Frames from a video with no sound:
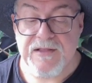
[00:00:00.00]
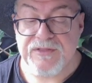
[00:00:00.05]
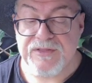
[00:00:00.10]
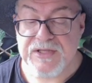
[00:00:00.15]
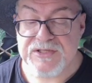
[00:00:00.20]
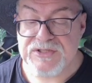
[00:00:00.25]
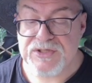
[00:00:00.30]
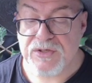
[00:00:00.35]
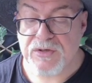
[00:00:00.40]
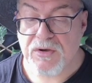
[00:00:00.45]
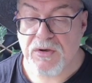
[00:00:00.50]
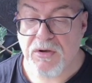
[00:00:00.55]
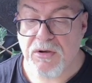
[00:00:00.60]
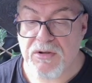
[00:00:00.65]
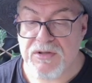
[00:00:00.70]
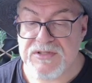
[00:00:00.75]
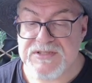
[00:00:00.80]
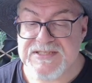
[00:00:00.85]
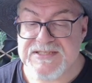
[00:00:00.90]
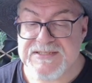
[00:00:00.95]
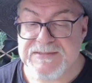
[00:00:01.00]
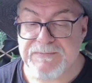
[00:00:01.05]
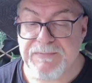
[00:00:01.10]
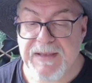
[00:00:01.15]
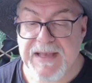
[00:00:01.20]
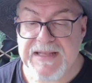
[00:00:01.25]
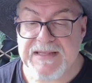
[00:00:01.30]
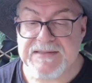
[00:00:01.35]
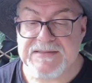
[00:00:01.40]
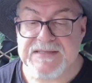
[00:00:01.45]
that you can't
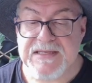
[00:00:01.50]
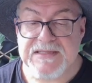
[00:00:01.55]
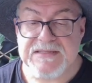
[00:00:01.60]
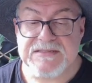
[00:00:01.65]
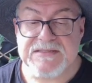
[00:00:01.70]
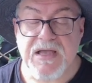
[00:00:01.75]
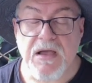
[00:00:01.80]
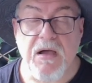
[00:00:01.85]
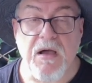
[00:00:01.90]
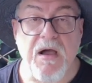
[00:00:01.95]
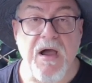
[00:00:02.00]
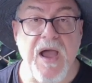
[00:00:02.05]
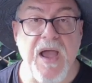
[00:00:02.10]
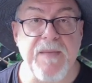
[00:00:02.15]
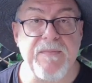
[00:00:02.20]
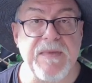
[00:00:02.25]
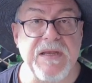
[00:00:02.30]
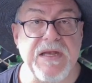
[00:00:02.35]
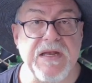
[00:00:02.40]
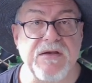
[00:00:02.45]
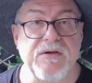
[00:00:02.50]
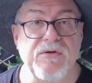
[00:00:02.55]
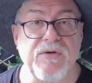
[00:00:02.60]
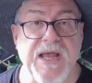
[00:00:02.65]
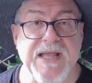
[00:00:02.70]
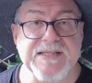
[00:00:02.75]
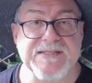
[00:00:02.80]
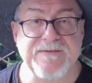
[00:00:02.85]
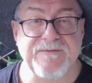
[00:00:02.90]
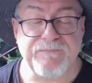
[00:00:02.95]
spend time in a
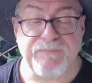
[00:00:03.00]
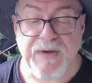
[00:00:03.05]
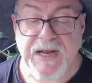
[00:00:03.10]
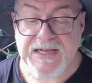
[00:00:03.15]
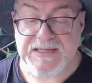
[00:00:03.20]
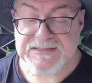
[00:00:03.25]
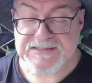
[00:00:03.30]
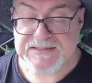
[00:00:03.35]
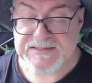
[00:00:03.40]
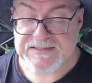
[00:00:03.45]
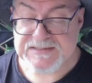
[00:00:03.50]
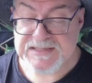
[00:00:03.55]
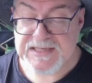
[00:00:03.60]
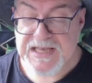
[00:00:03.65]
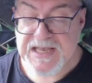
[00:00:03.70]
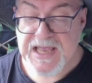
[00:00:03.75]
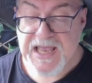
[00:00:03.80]
creative practice